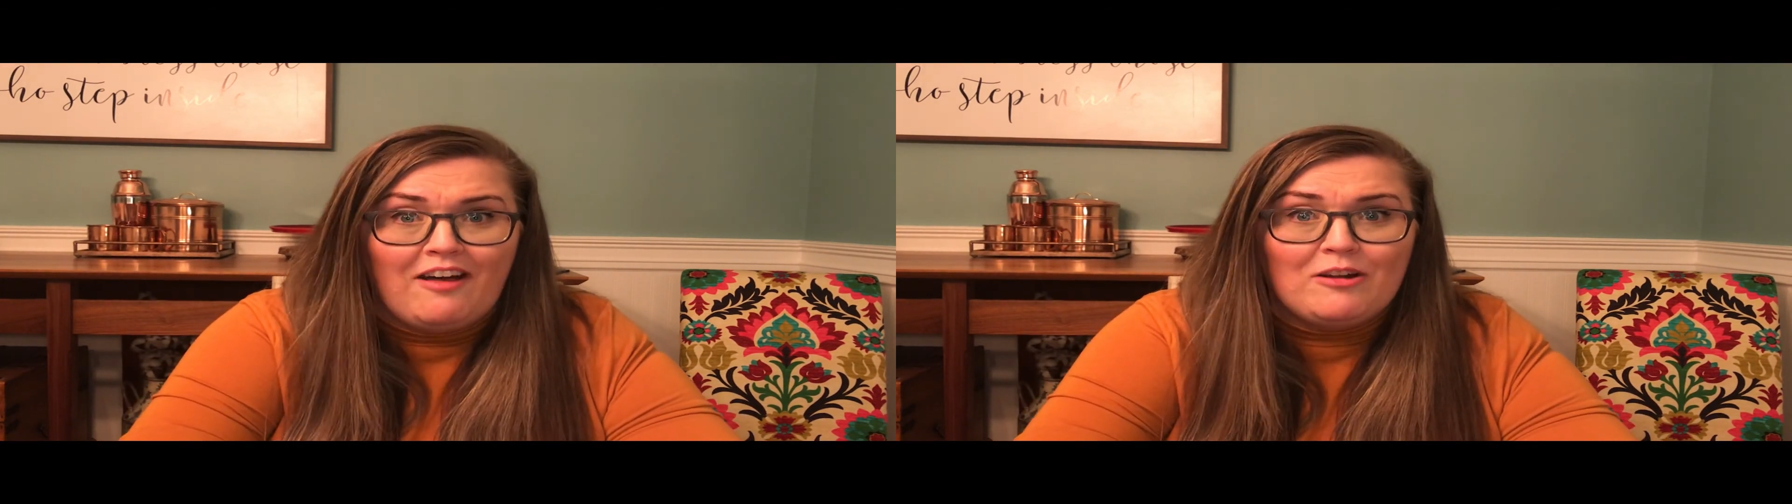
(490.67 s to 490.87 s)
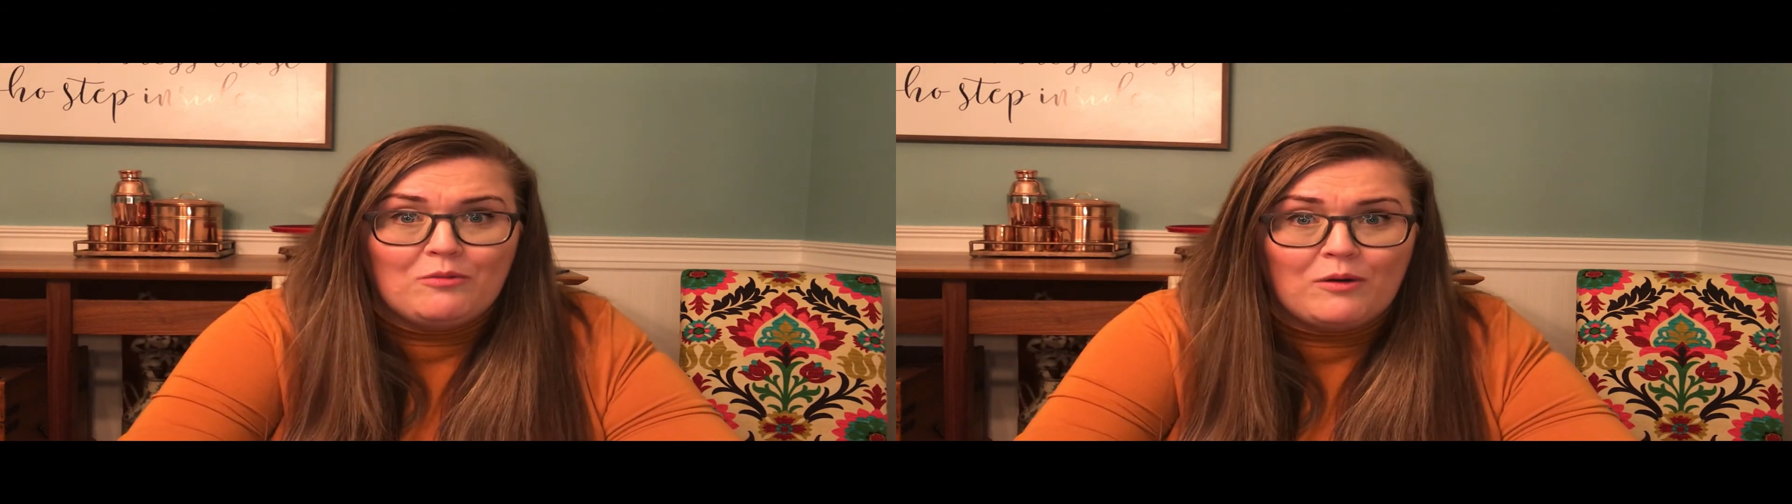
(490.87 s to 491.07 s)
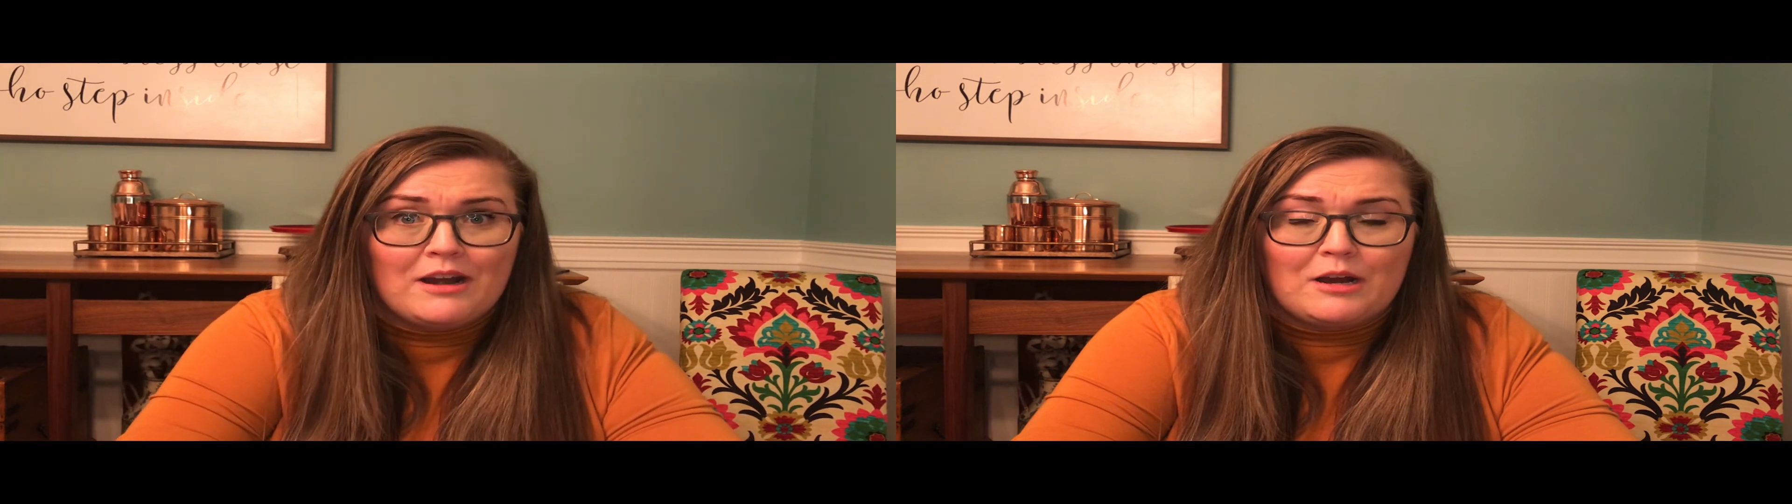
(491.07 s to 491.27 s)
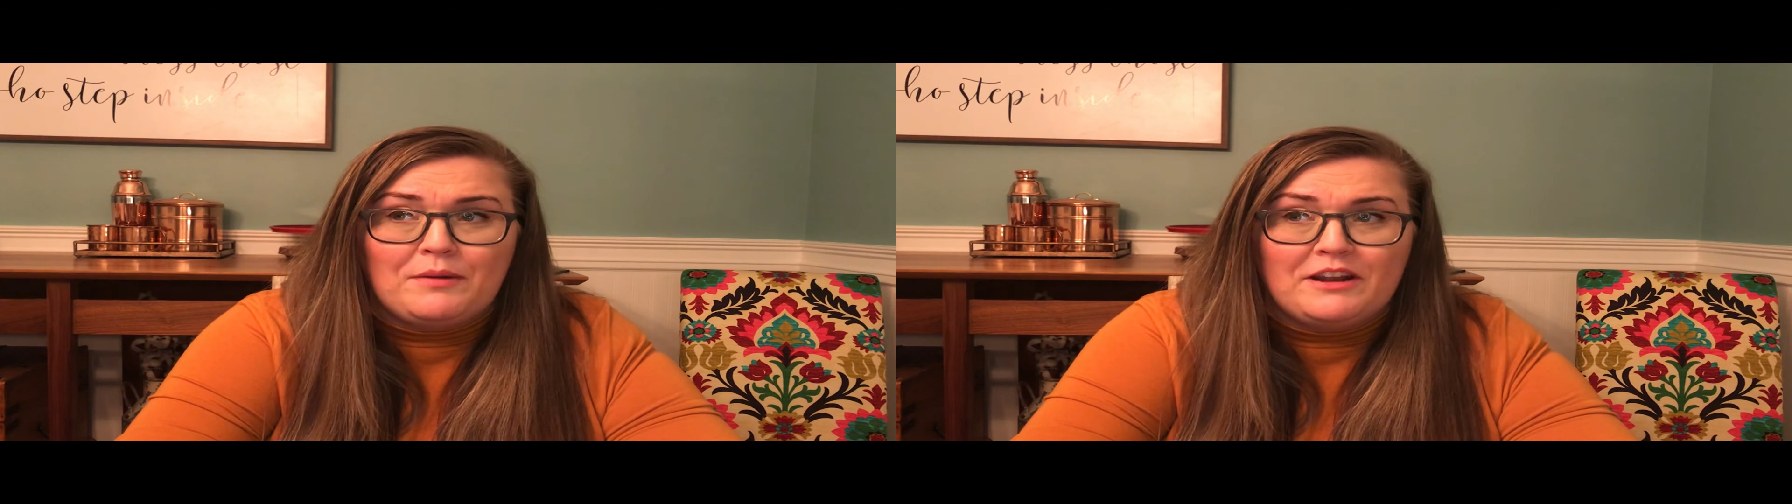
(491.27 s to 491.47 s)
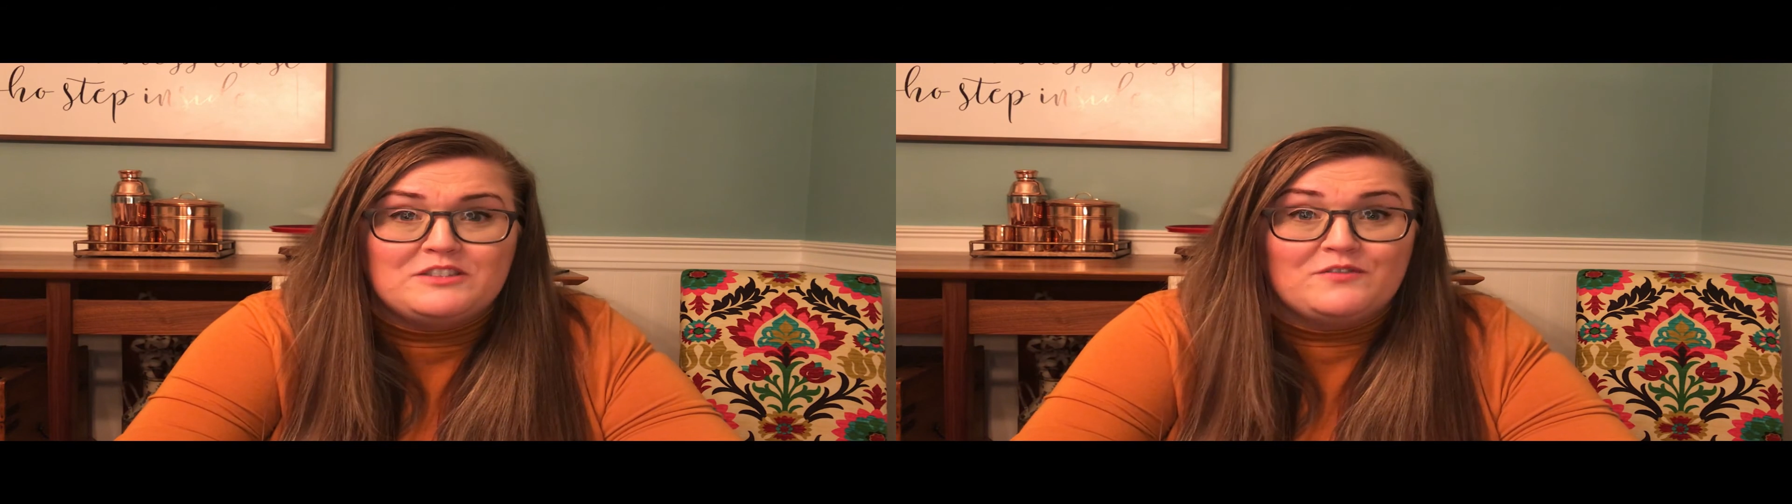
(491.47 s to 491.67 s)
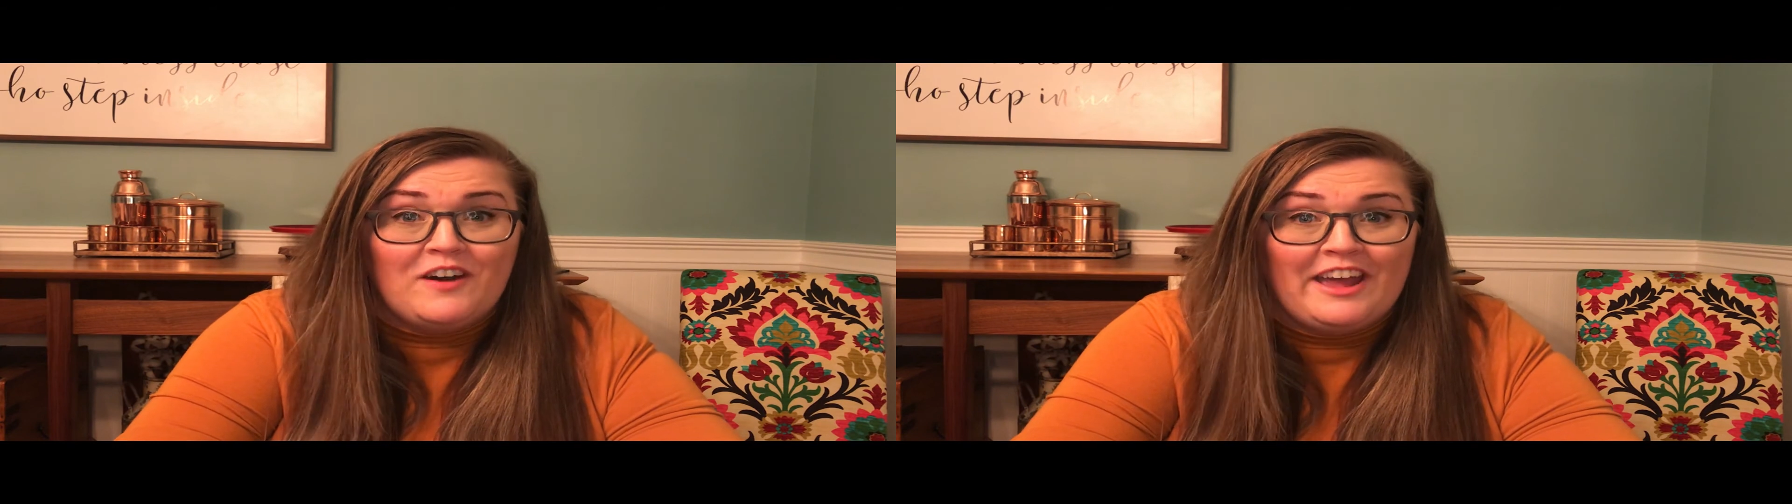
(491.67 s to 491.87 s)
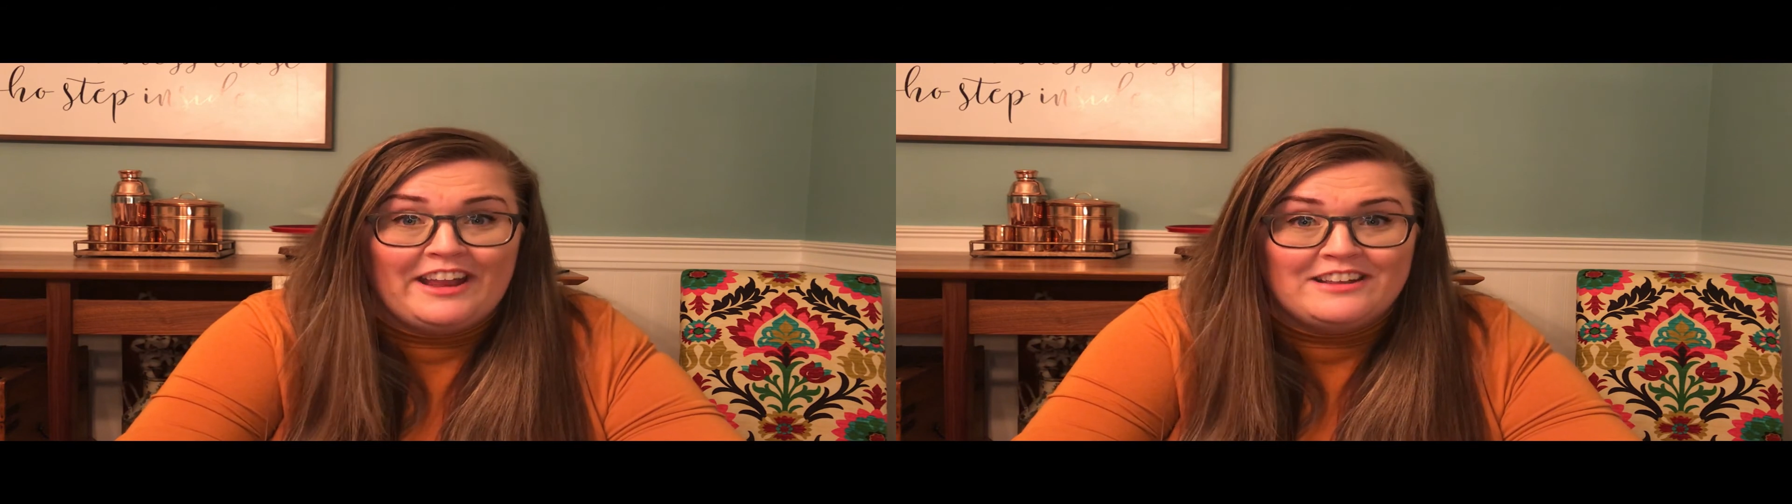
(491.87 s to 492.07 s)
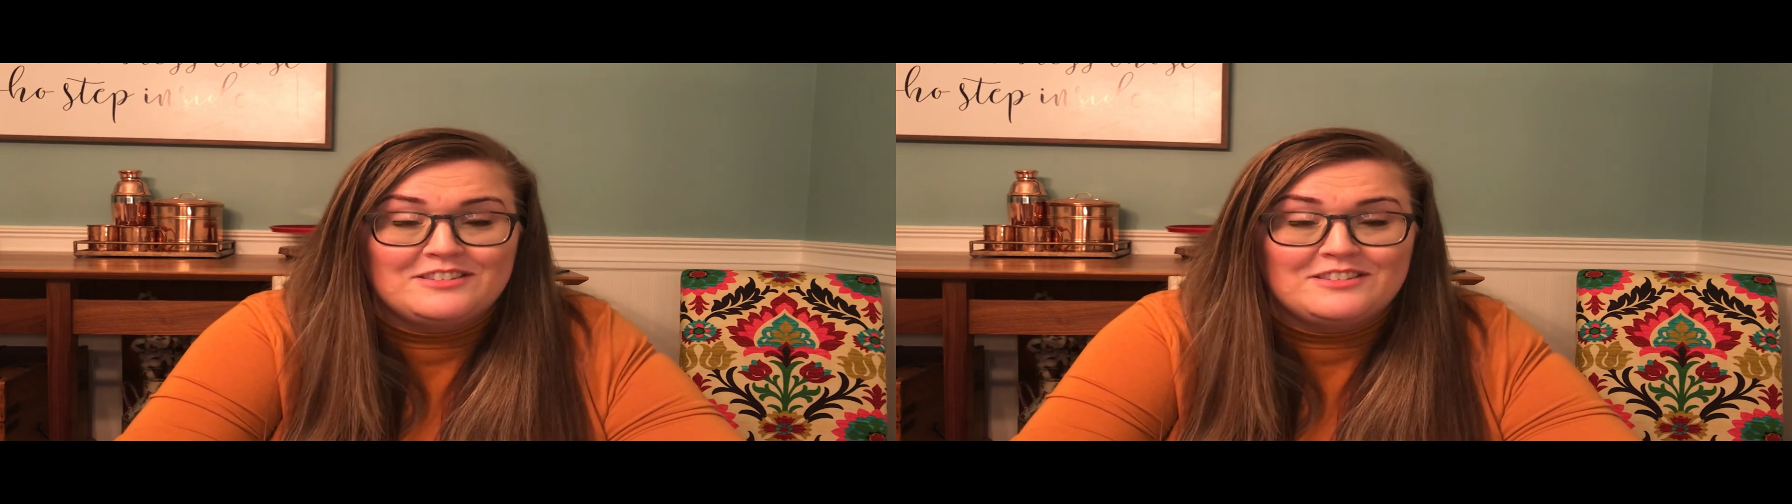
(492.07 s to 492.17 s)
lot of work, but it's fun,